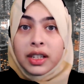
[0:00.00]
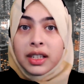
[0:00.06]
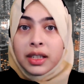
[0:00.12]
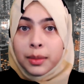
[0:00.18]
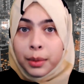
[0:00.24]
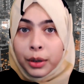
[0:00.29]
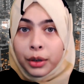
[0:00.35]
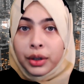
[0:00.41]

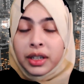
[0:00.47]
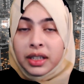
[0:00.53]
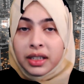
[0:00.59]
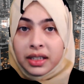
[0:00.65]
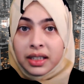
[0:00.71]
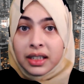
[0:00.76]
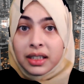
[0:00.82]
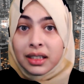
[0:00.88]

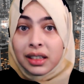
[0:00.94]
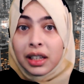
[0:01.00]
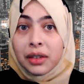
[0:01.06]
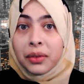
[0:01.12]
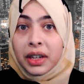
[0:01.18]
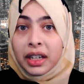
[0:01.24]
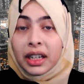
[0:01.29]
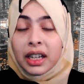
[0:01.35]
experiences
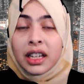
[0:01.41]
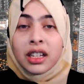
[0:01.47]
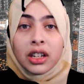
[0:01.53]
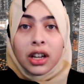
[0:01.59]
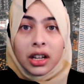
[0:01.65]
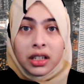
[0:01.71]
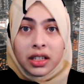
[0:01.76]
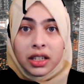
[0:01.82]
living in
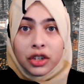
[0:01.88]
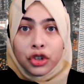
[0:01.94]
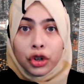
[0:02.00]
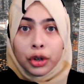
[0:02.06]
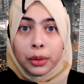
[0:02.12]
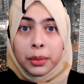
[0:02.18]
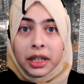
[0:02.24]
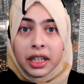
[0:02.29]
Nazi
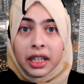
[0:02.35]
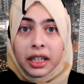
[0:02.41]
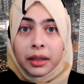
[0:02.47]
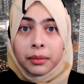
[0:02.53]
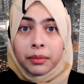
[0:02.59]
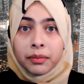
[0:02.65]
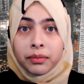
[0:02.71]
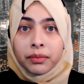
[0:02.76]

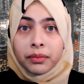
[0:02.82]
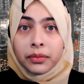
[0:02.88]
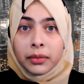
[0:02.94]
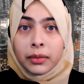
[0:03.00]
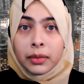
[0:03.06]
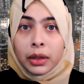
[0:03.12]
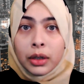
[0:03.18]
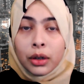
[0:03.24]
Germany.
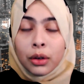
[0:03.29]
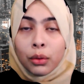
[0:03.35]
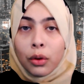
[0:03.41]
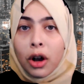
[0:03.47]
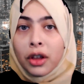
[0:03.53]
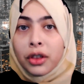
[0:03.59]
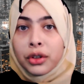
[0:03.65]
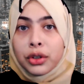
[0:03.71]

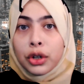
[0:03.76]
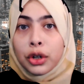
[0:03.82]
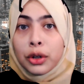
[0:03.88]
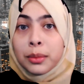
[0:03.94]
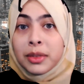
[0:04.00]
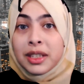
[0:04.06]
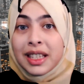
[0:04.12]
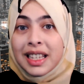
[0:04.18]
Roth
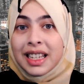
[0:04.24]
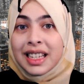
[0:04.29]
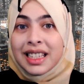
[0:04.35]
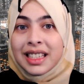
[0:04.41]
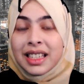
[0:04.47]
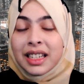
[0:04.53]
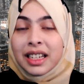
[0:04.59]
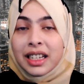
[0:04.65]
terms the
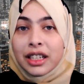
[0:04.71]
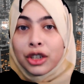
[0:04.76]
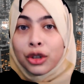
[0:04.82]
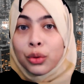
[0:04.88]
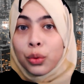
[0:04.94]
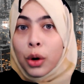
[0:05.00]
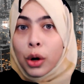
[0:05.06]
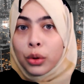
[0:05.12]
incident,
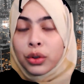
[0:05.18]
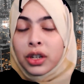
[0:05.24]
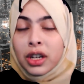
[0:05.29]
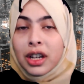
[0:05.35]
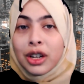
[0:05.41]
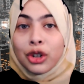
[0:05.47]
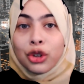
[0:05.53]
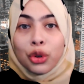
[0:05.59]
quote,
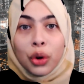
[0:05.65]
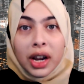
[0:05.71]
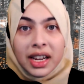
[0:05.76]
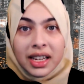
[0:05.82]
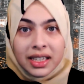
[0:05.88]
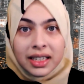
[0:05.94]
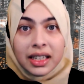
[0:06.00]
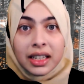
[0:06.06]

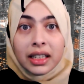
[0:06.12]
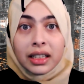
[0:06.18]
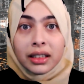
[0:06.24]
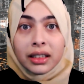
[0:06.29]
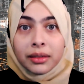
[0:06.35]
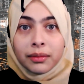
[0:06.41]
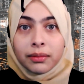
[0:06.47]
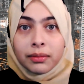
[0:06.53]
crazy.
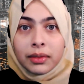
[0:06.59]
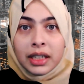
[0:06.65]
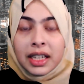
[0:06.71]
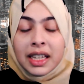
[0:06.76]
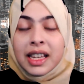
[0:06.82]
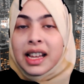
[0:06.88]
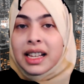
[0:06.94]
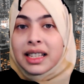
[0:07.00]

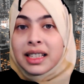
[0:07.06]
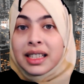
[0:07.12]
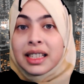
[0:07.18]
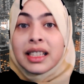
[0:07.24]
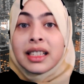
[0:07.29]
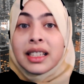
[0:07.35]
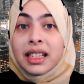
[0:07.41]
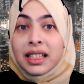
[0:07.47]
He has
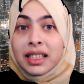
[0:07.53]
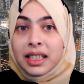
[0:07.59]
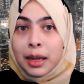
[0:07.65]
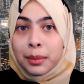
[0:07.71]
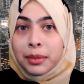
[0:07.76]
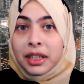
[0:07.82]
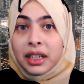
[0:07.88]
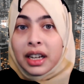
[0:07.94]
since
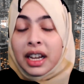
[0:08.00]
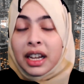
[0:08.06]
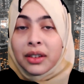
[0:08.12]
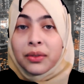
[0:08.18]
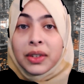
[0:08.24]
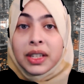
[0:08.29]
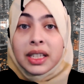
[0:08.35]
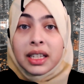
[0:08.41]
accepted
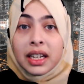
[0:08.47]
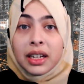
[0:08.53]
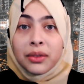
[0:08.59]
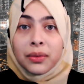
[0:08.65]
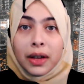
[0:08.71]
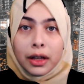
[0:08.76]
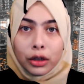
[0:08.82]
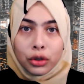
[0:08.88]
a
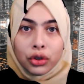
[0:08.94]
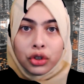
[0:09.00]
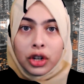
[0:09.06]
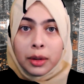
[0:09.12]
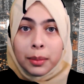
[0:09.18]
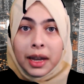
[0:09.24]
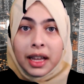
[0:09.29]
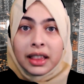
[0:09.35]
visiting
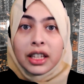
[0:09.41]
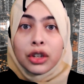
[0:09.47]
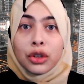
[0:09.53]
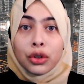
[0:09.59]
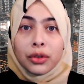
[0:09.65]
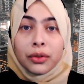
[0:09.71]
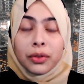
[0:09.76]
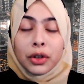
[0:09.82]
fellowship at the
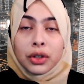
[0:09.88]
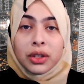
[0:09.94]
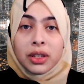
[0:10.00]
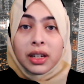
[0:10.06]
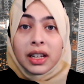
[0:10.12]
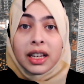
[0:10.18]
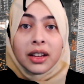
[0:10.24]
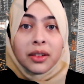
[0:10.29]

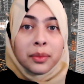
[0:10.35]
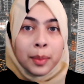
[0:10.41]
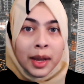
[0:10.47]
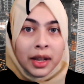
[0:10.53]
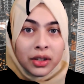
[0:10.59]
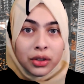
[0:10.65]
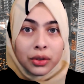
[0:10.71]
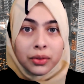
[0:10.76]
University of
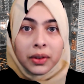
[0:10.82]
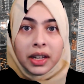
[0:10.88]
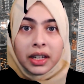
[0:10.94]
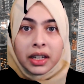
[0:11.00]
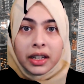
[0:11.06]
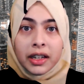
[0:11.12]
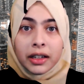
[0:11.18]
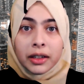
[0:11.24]

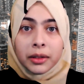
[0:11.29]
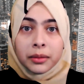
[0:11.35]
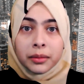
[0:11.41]
Pennsylvania.